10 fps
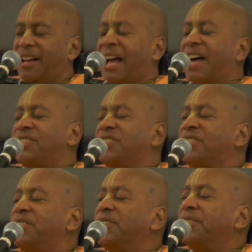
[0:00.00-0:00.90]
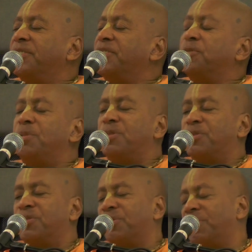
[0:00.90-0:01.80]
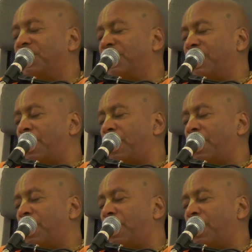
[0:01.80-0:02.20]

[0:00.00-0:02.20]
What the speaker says: as the spiritual goal.